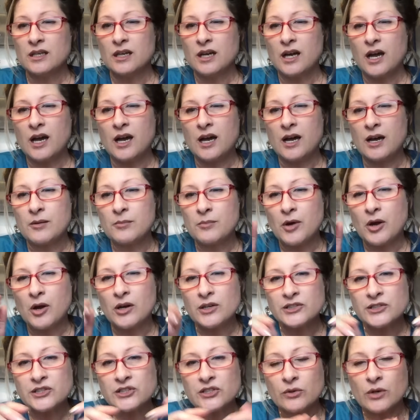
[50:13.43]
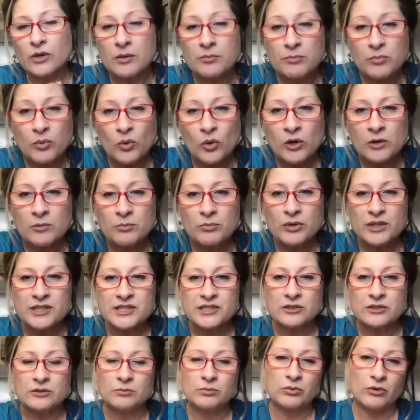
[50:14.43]
Also, a boar
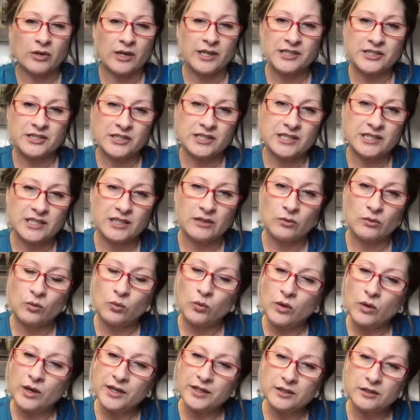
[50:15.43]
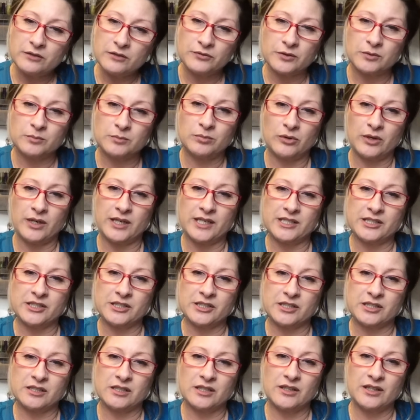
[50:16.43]
bristle brush is a wonderful
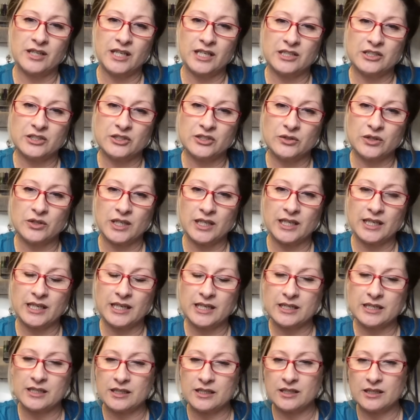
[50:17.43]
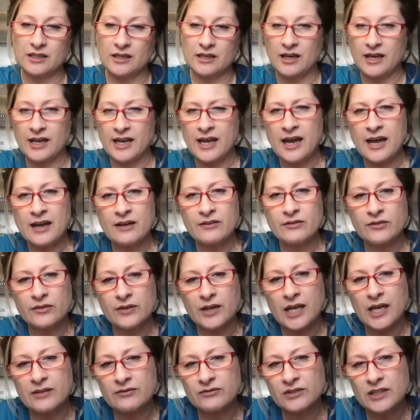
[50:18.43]
brush that you can.
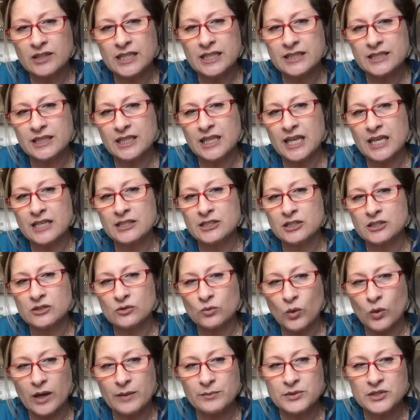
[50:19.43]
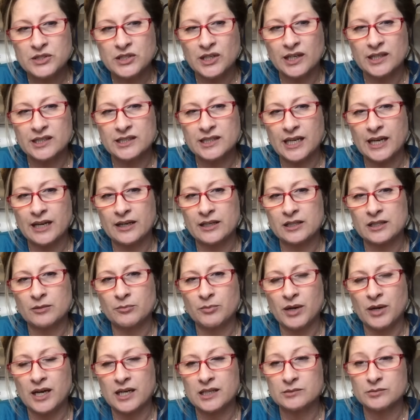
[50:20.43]
I've linked Kenchi's website down on the
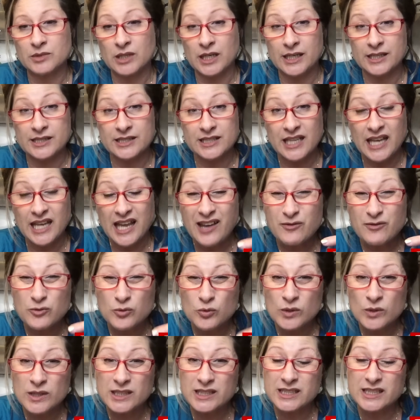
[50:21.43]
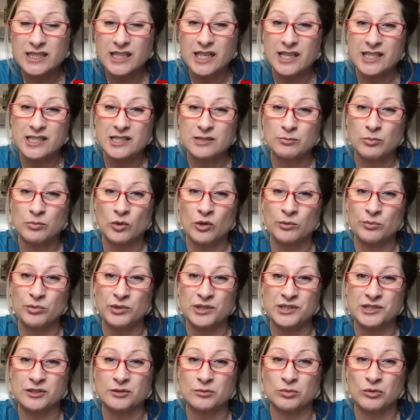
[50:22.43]
bottom, guys. They have really nice boar
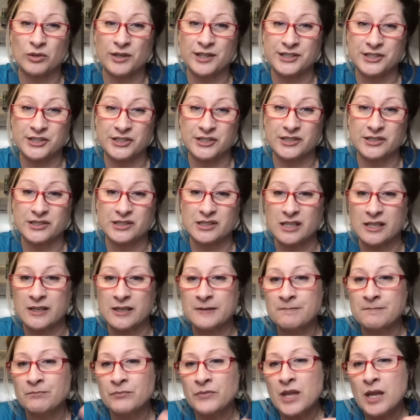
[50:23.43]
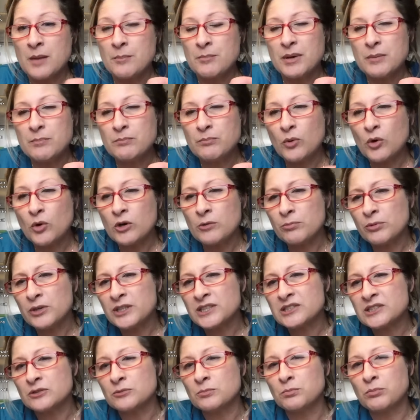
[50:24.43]
bristle brushes. But boar
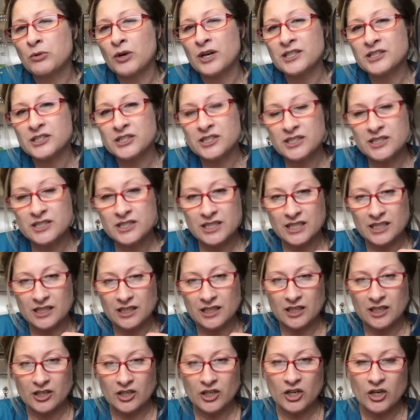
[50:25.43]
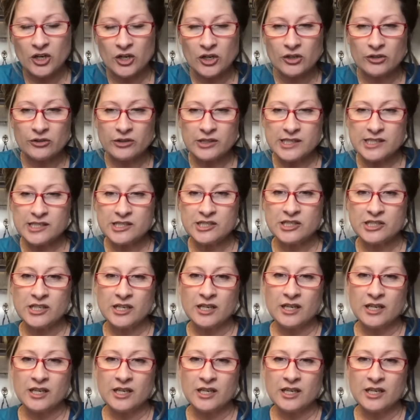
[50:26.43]
bristle brushes encourage